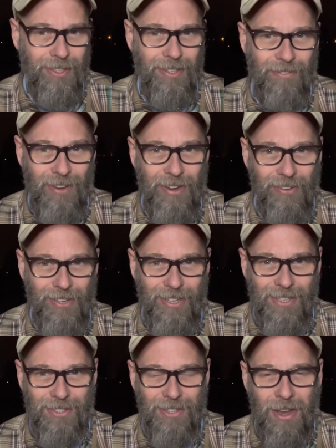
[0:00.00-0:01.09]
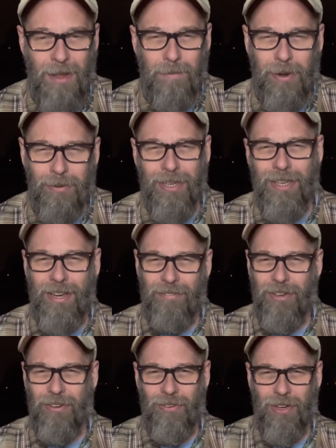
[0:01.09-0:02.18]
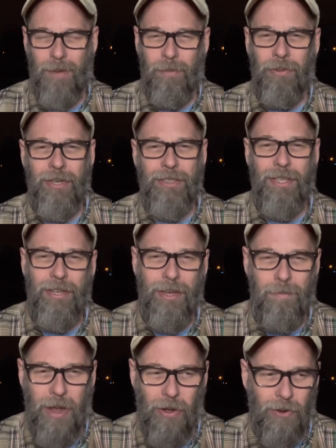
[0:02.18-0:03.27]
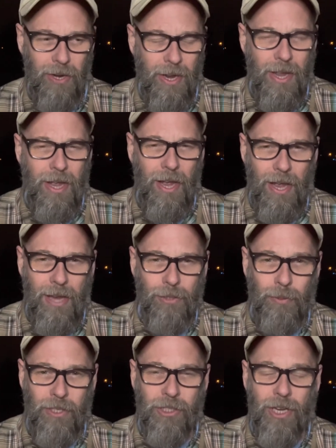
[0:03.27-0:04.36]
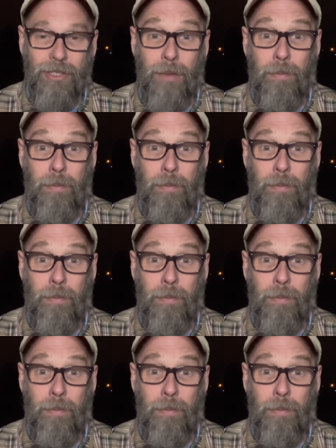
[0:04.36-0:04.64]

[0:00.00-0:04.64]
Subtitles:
vital it is, but I'm going to give you a couple things to think about as we discuss that.